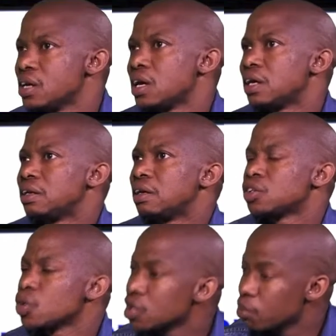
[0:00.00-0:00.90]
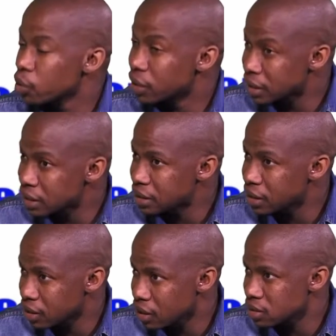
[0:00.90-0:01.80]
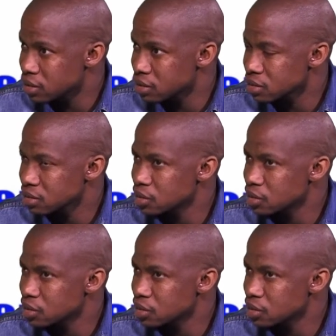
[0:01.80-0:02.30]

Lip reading: And talking about reading and writing,